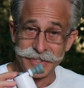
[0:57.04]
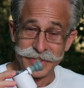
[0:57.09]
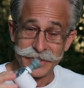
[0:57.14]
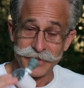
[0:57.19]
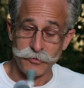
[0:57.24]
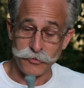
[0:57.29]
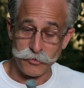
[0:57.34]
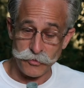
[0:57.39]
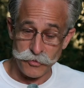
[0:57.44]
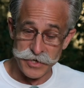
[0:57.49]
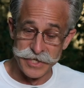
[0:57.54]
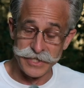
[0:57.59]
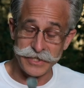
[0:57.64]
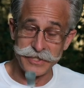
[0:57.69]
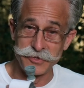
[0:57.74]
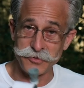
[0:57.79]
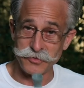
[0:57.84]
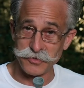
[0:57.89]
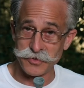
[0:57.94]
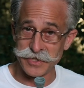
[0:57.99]
Really,
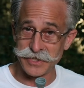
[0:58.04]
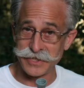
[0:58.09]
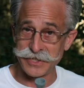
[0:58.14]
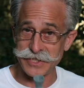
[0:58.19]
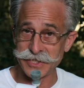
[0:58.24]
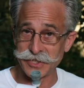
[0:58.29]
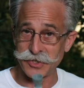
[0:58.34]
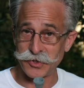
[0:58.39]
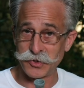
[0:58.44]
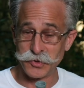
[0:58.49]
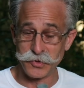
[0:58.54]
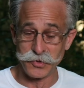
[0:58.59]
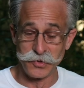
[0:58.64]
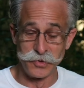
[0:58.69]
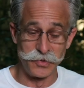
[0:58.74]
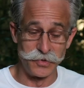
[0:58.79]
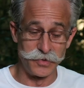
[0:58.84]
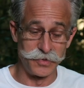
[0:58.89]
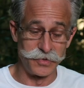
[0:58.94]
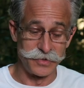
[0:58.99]
really a
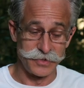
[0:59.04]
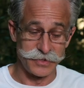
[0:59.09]
cool